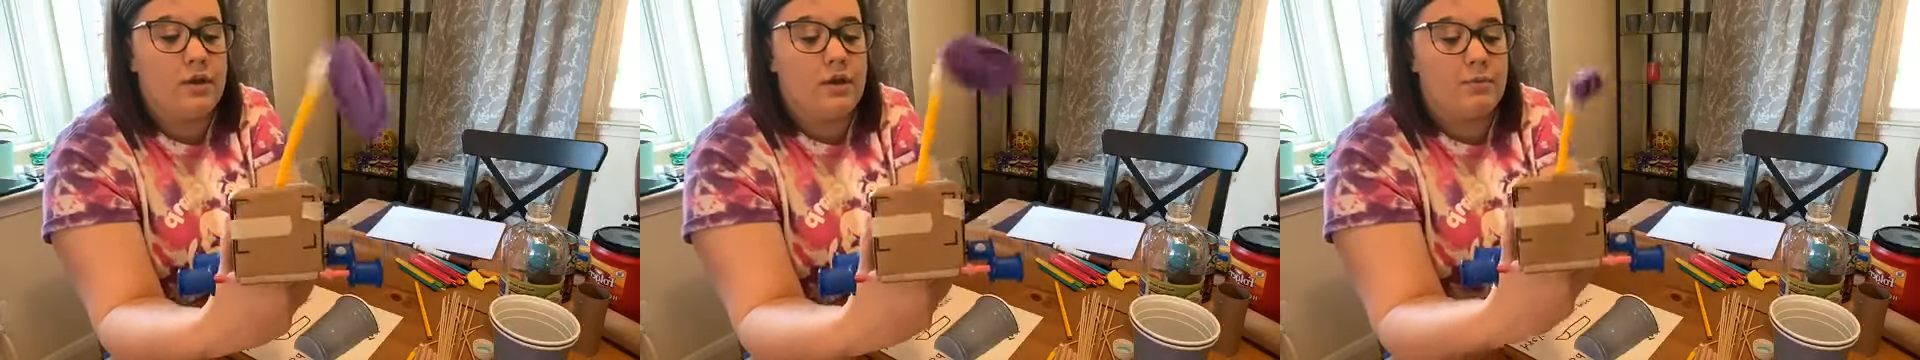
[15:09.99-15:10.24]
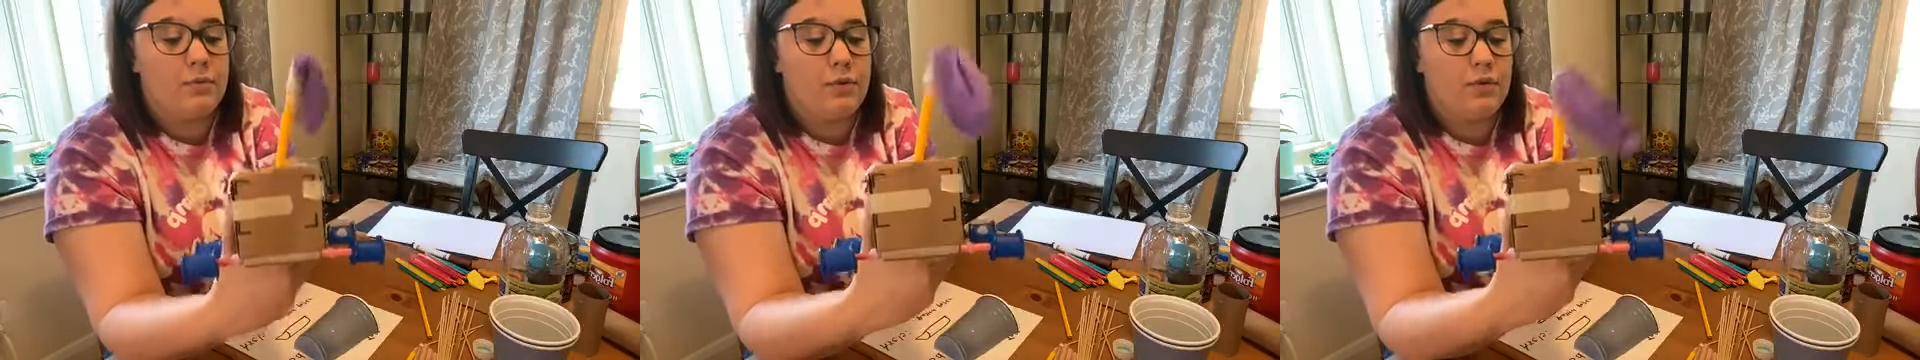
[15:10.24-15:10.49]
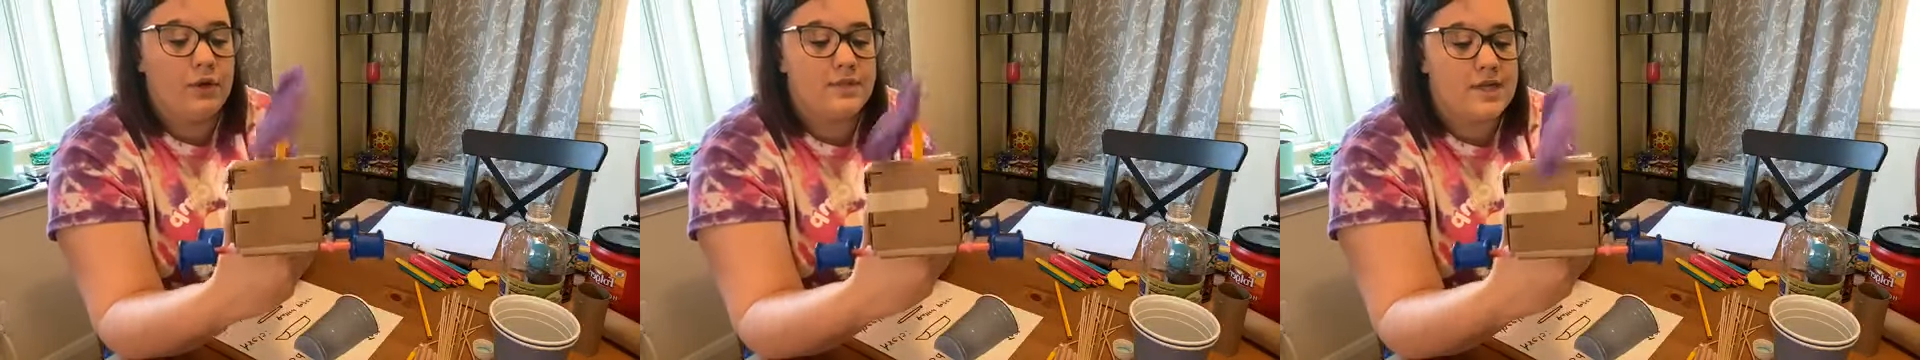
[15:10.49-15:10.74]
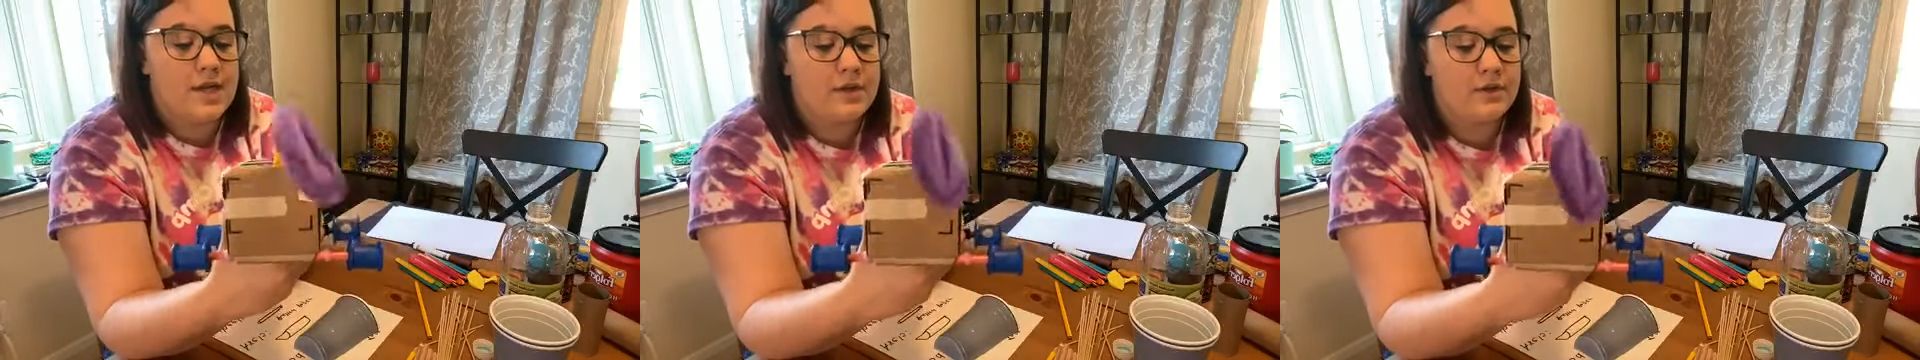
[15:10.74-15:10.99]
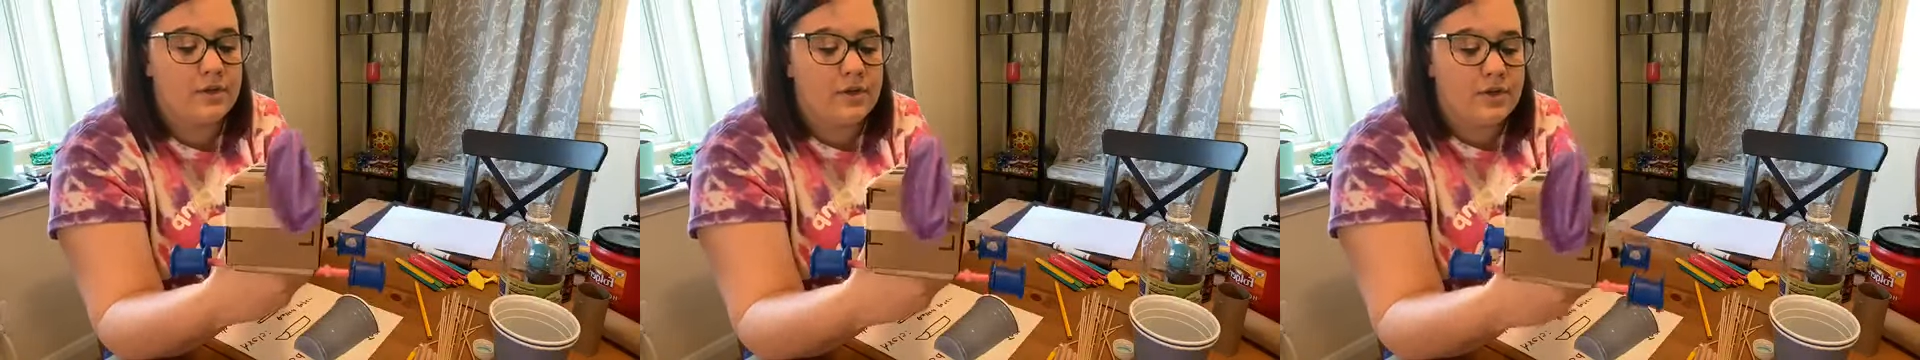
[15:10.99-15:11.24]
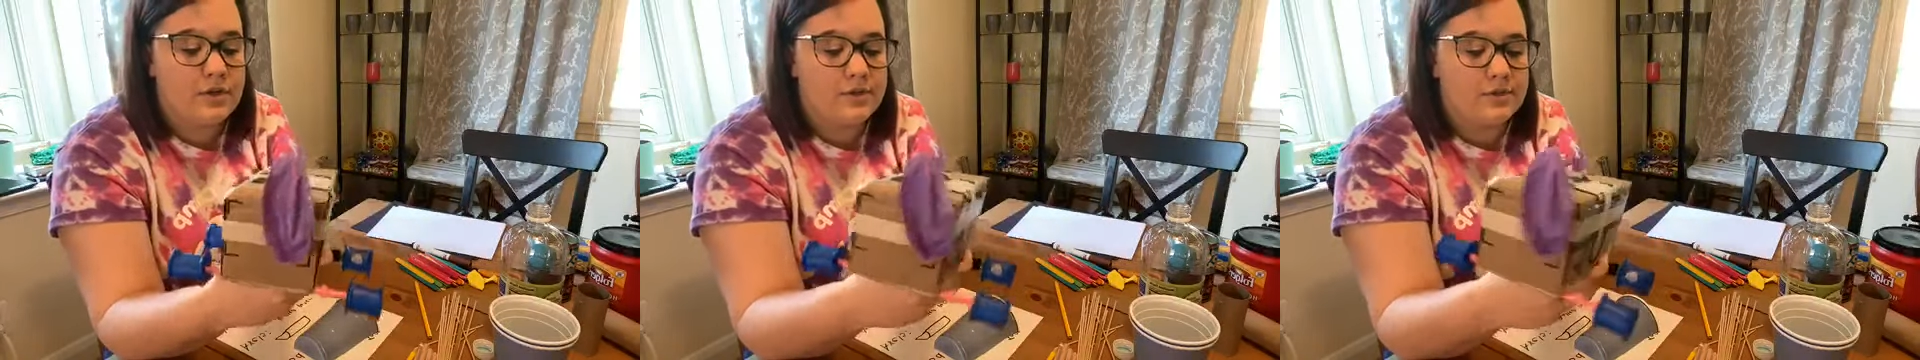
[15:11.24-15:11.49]
and pull it down
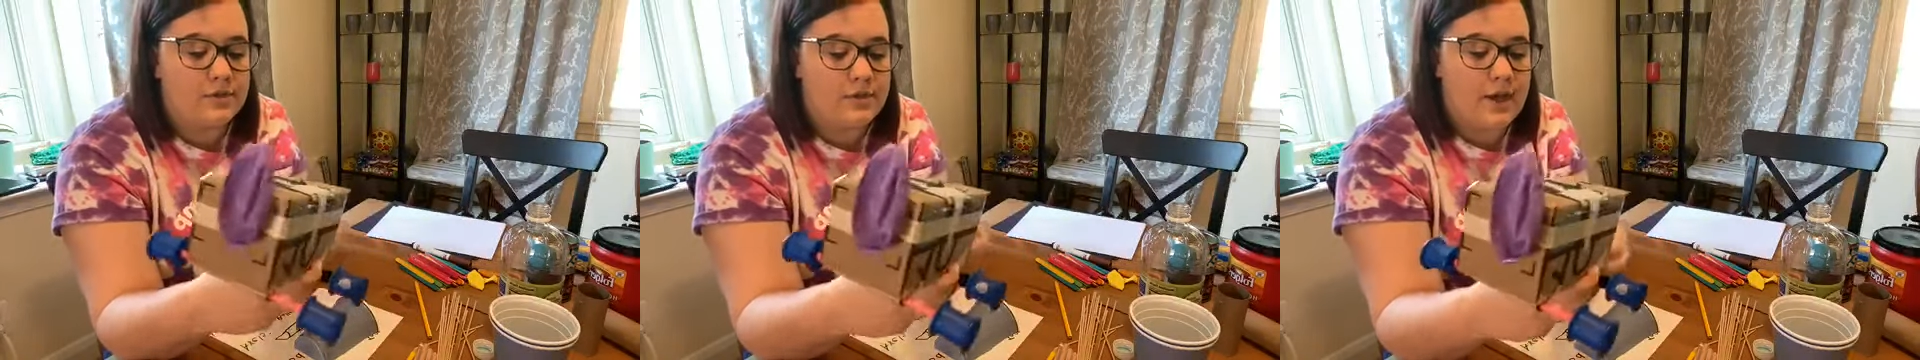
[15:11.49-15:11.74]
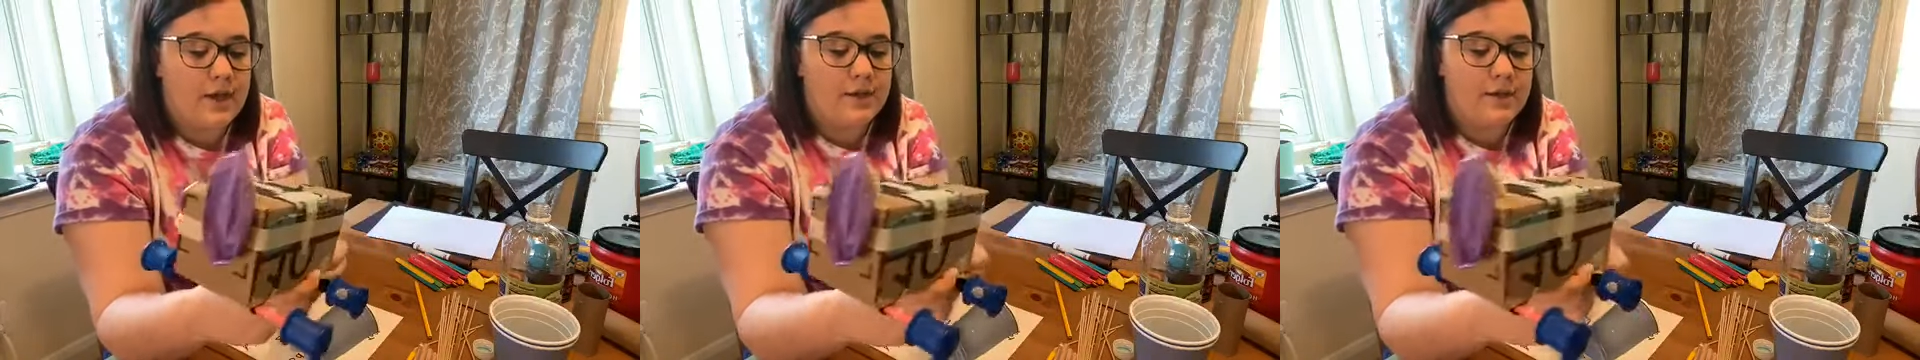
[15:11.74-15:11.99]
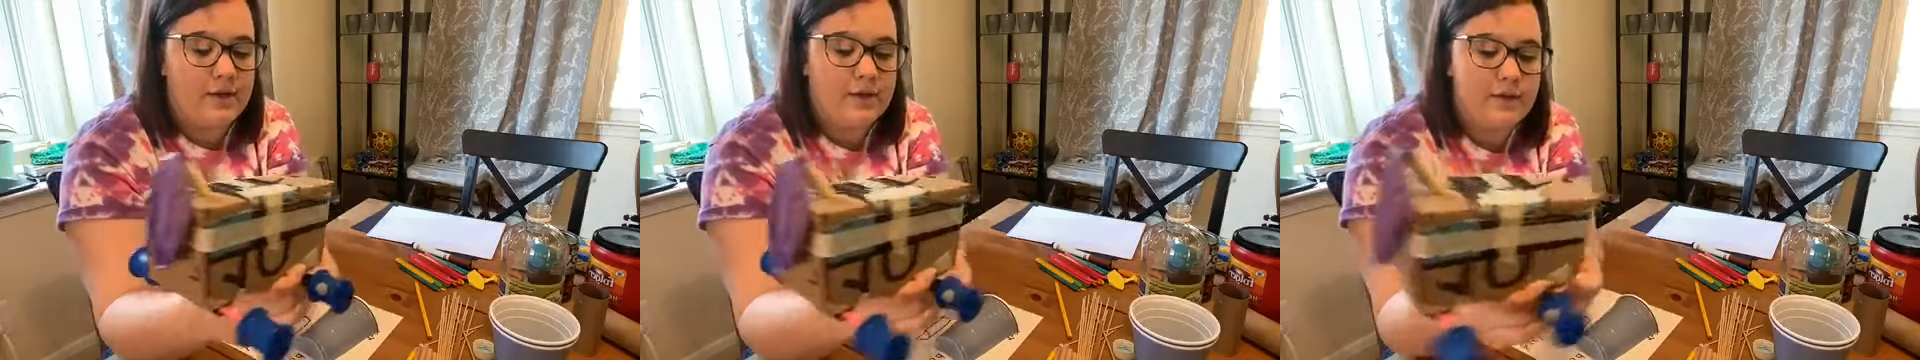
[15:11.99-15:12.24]
so that